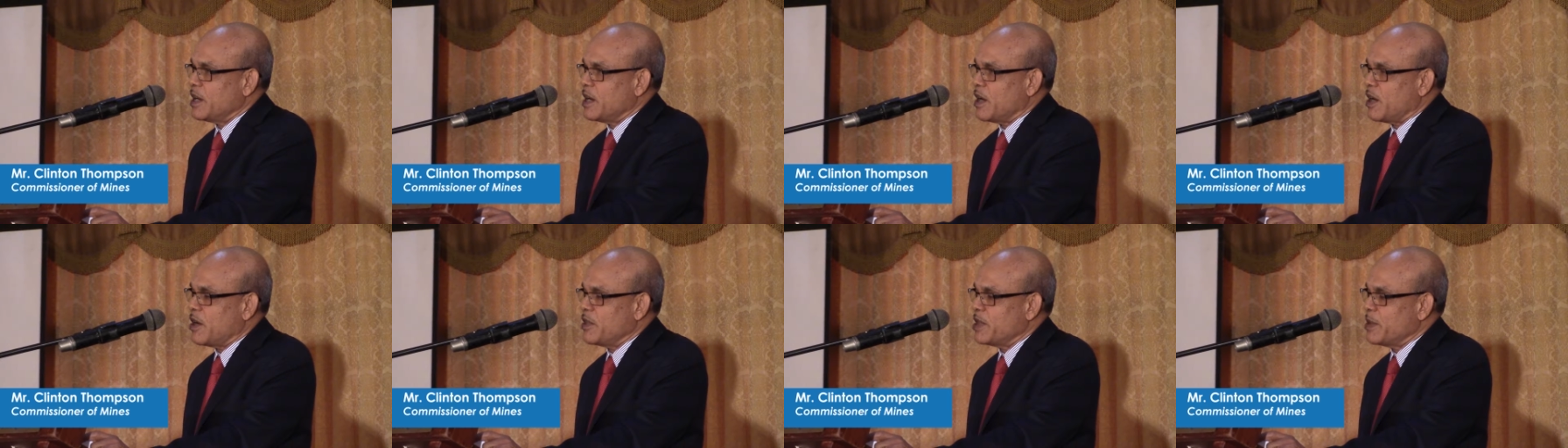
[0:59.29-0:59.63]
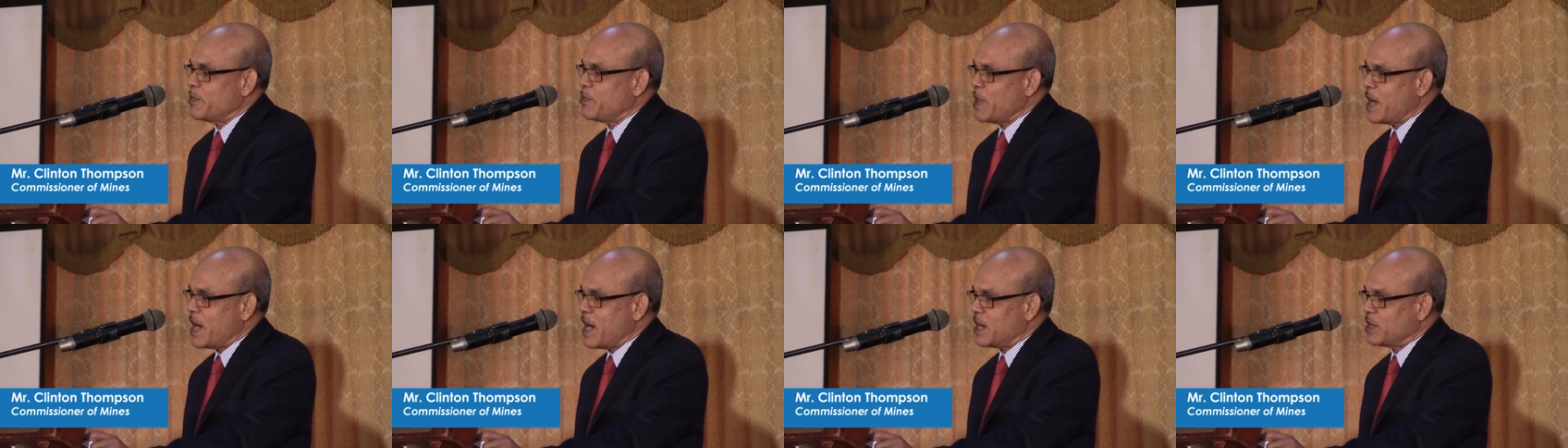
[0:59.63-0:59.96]
on the
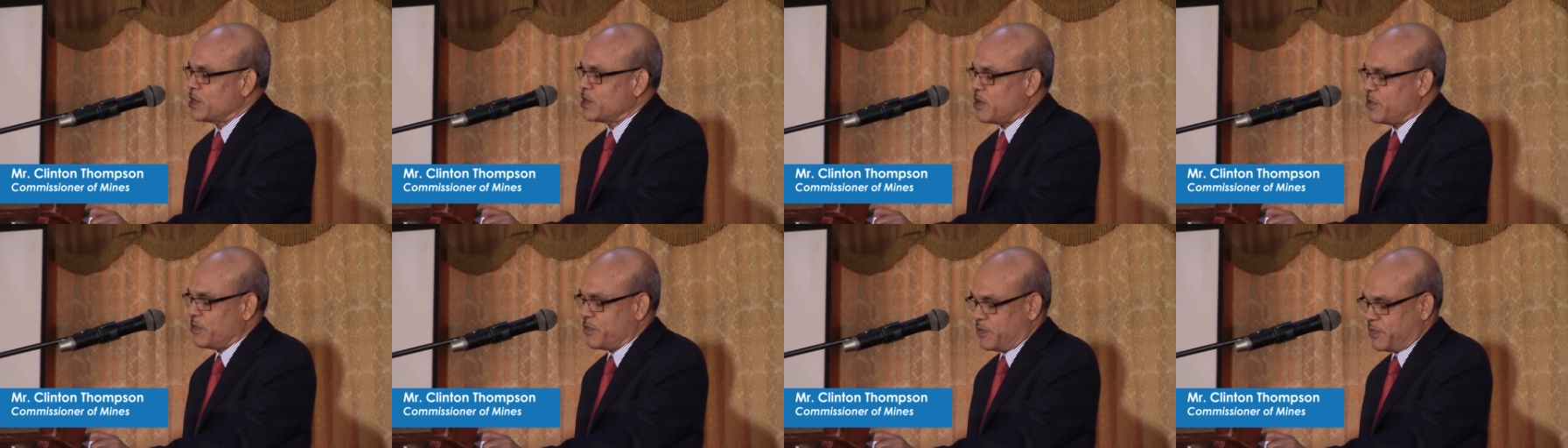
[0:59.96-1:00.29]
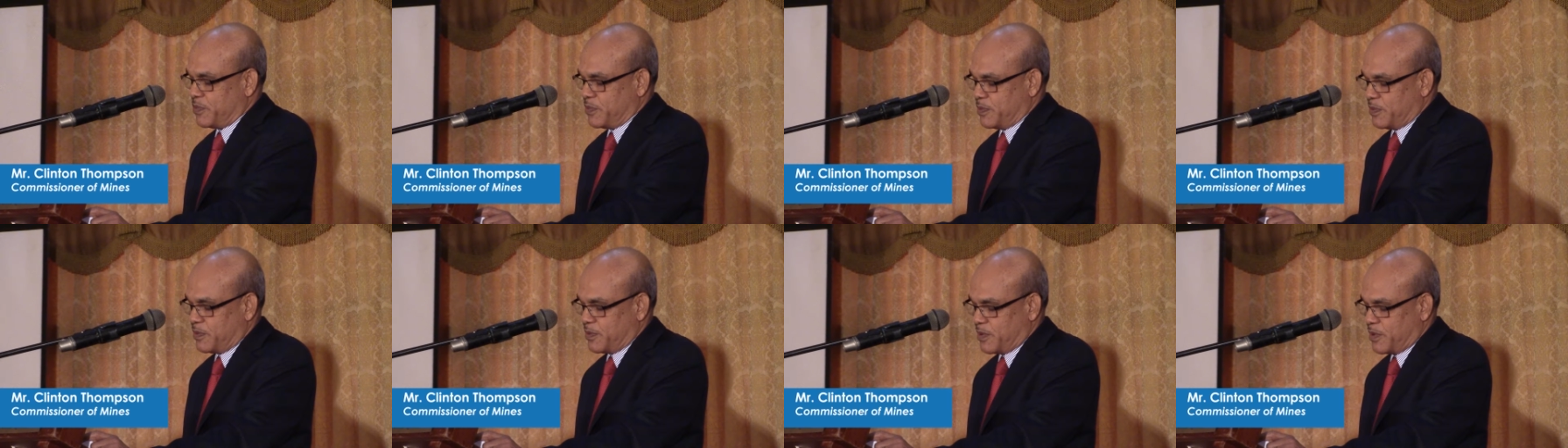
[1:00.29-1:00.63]
part of
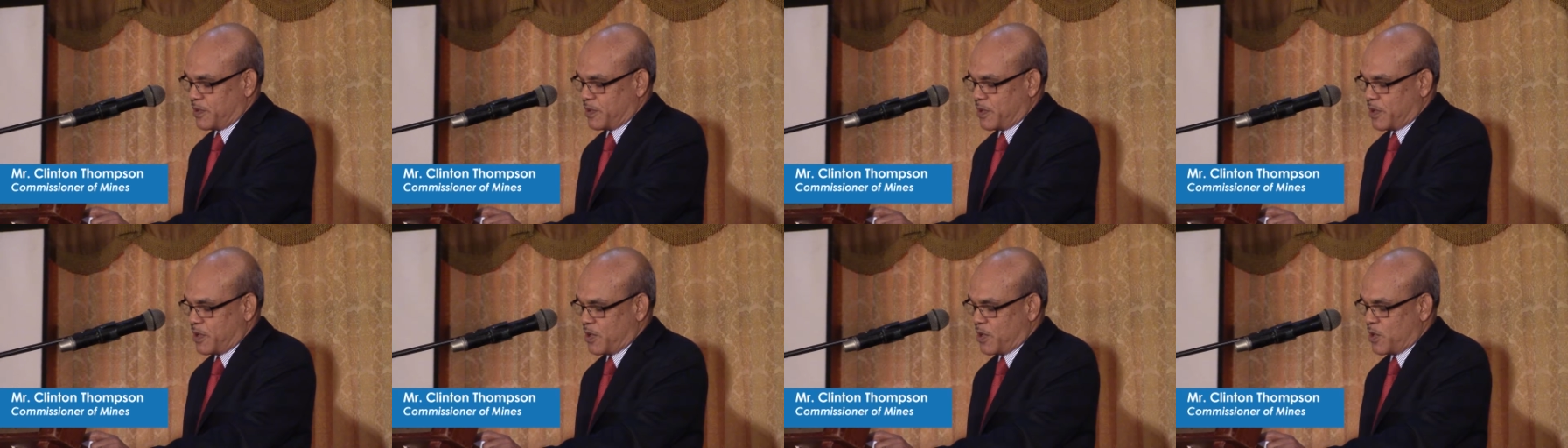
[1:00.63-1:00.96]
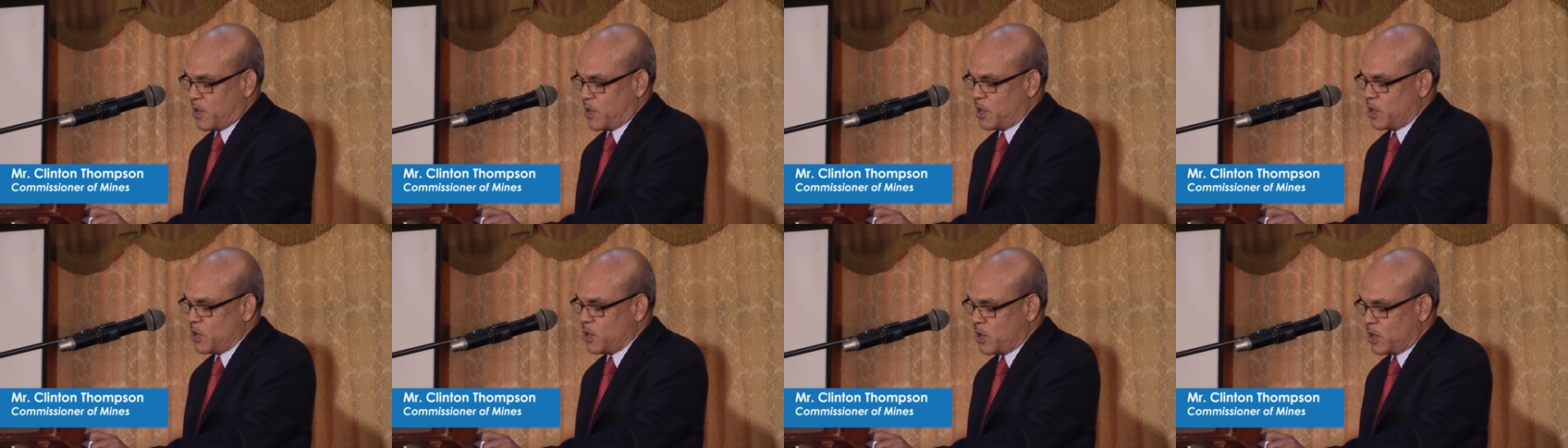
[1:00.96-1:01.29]

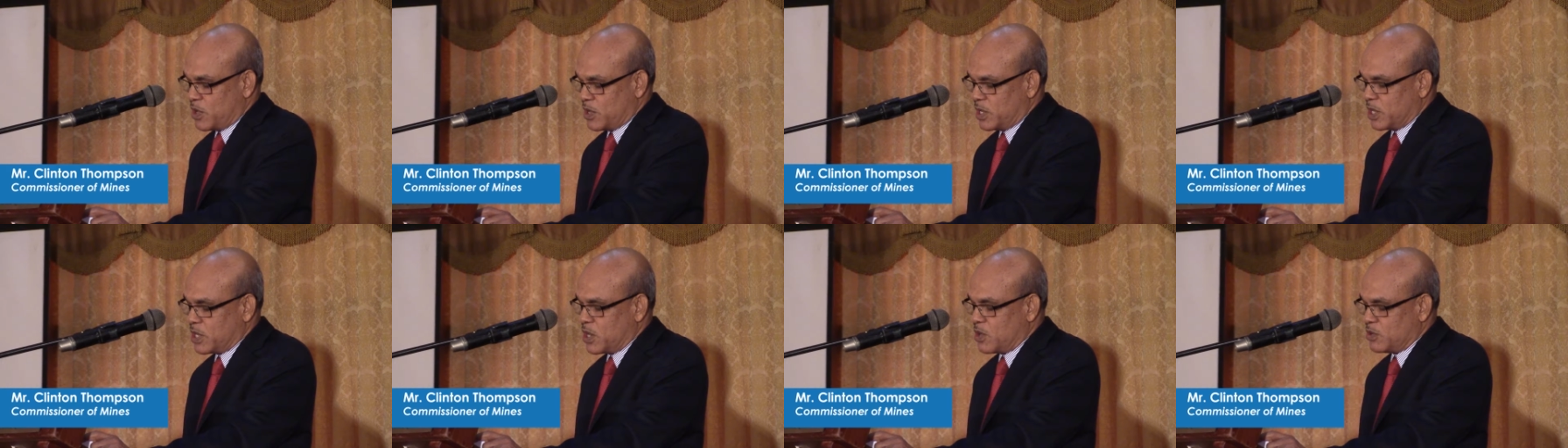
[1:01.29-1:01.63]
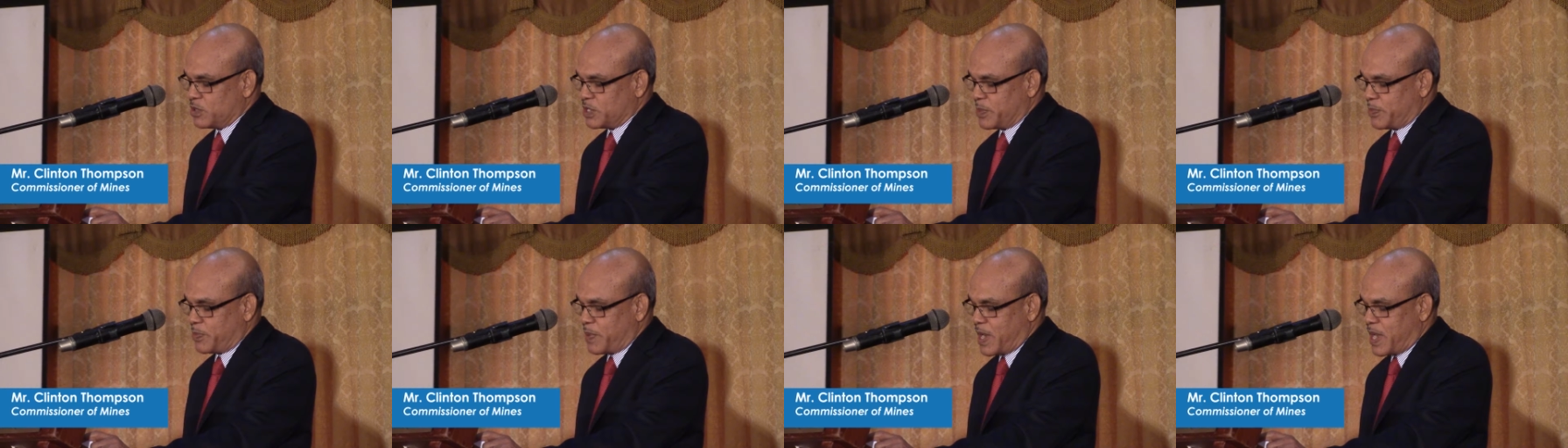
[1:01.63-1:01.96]
our local
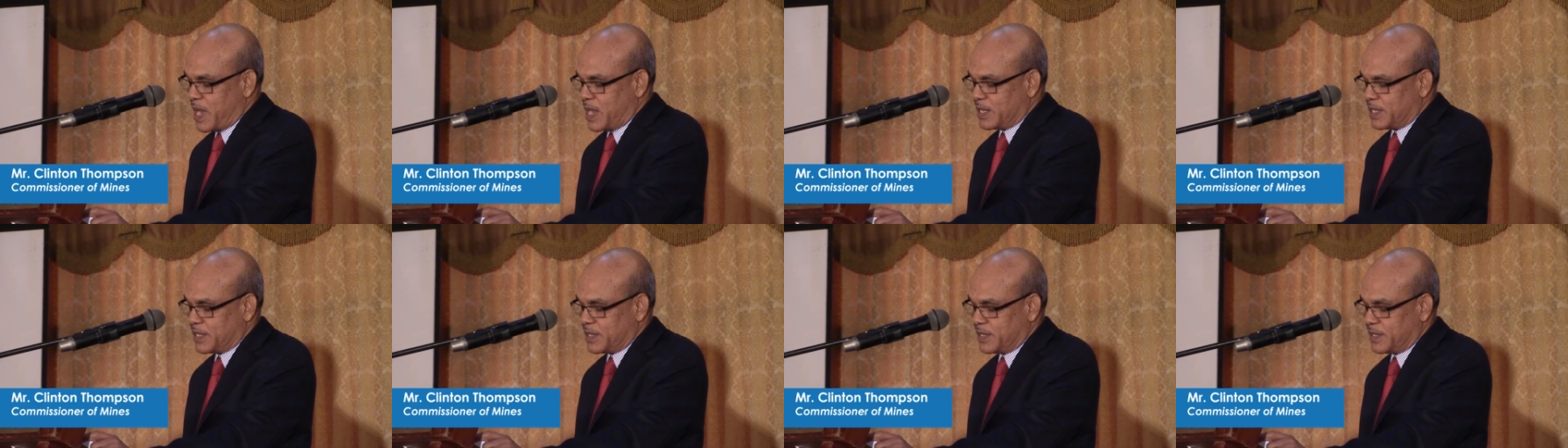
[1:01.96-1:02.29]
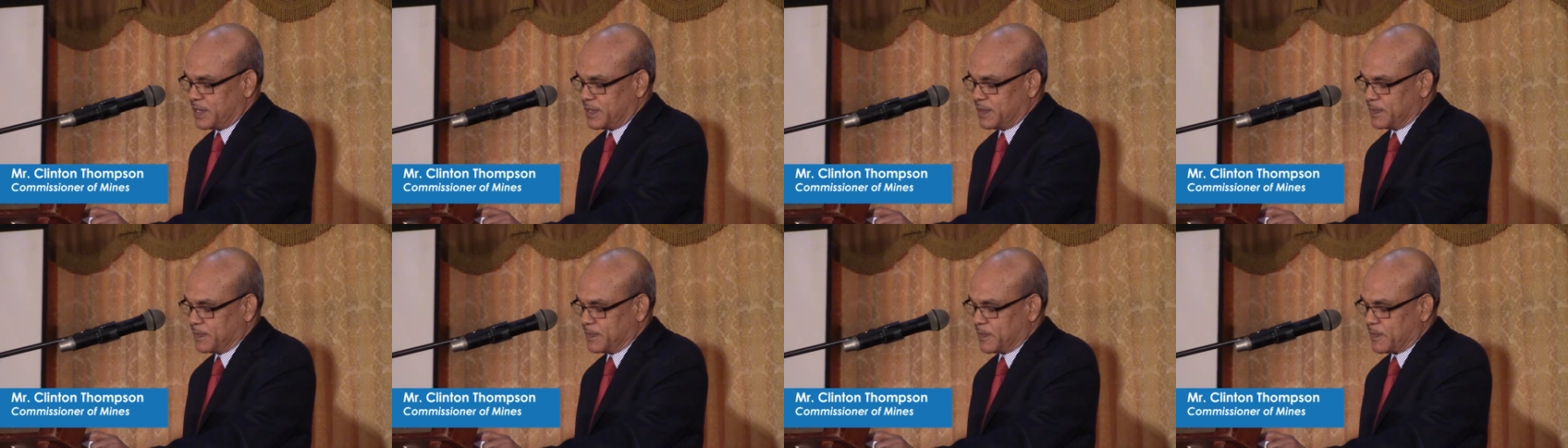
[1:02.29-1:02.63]
counterparts,
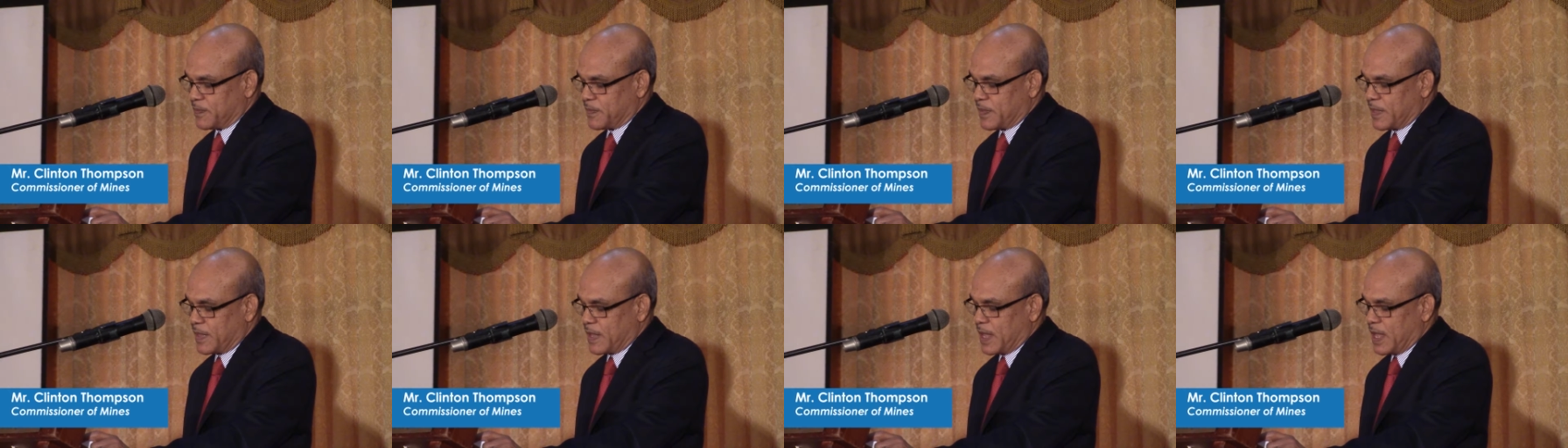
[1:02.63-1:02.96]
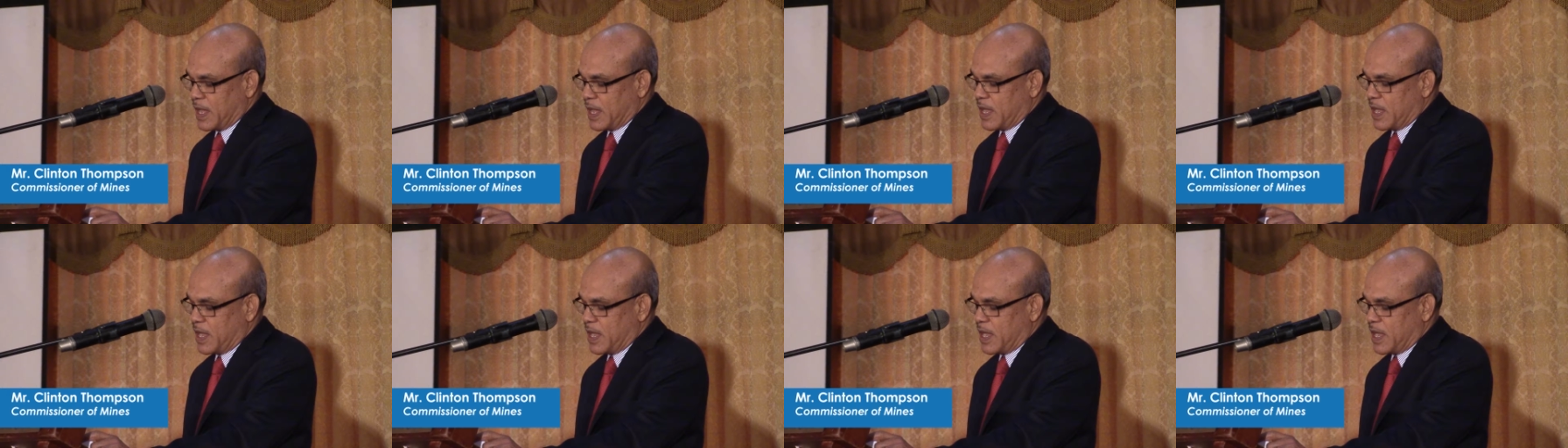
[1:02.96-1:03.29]

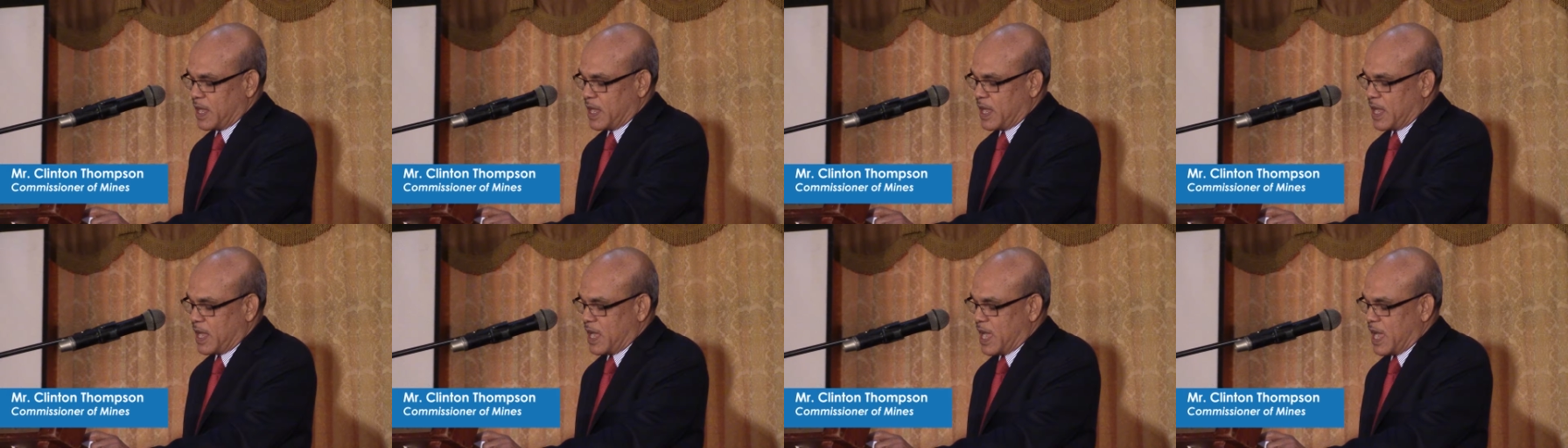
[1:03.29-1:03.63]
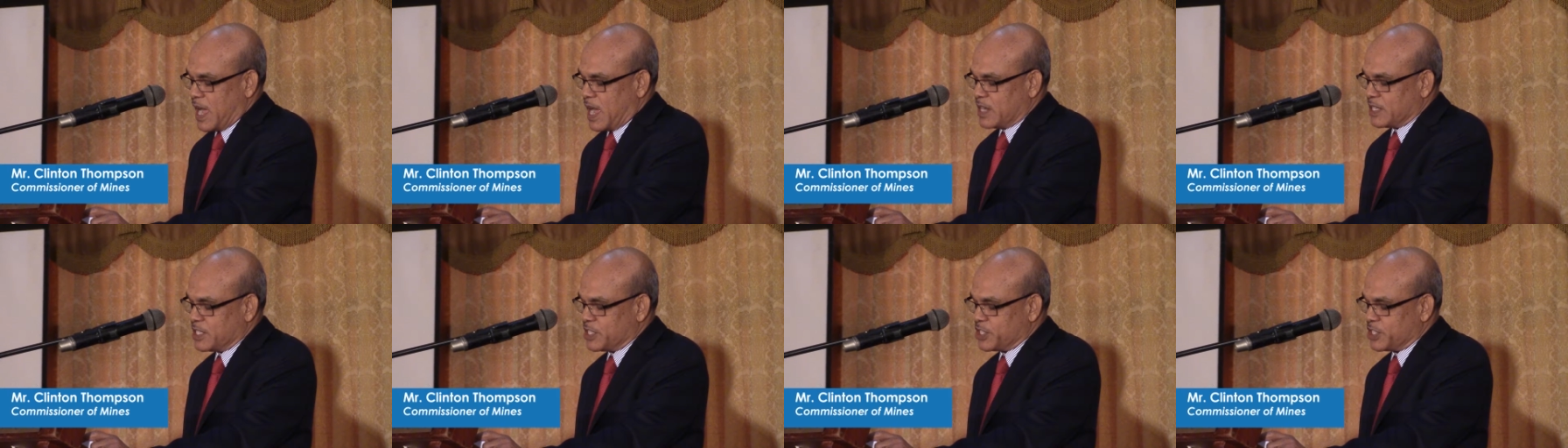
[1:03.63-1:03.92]
and